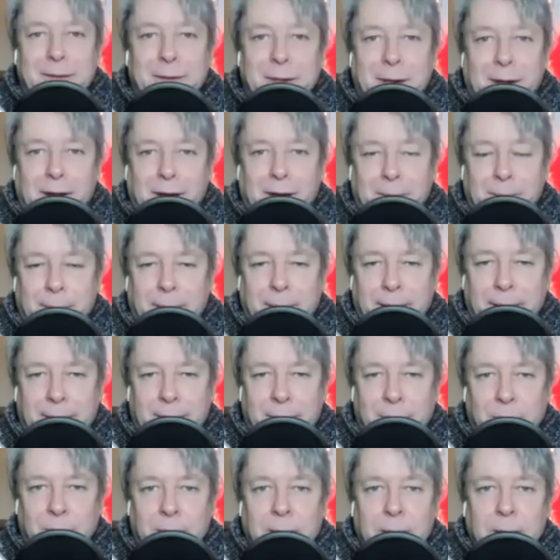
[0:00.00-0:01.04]
Dogman
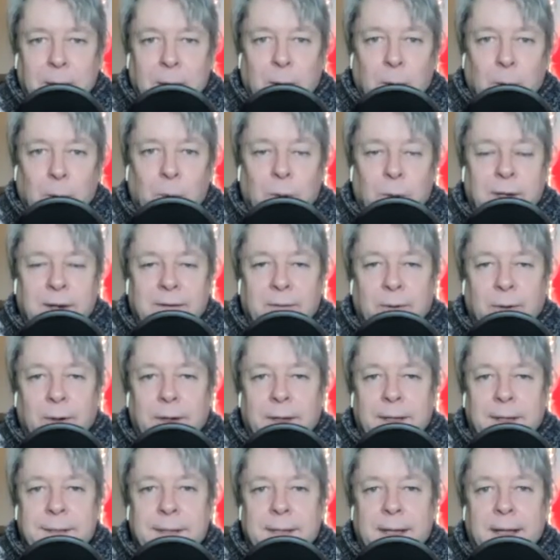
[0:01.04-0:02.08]
and whatever
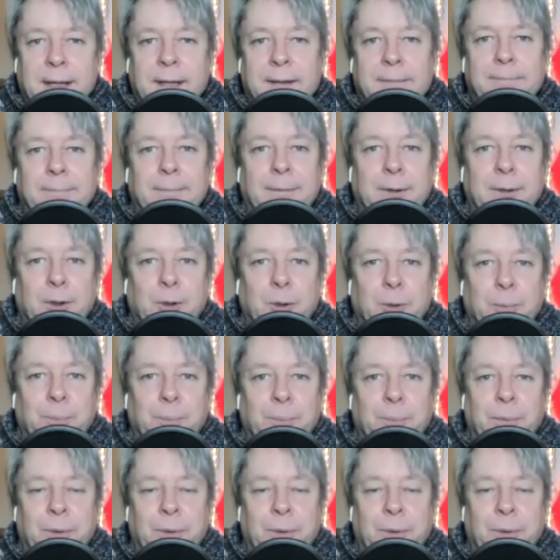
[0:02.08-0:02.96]
is that they're